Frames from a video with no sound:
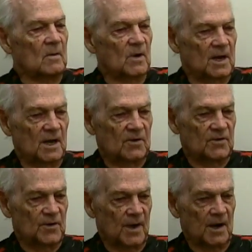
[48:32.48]
we'd catch
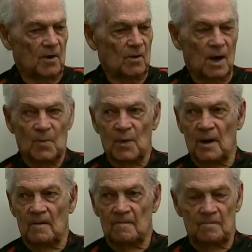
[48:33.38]
a train on up
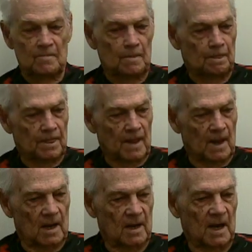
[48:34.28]
there,
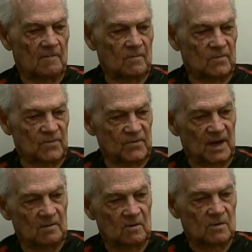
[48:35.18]
and that
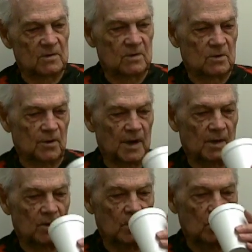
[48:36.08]
was great.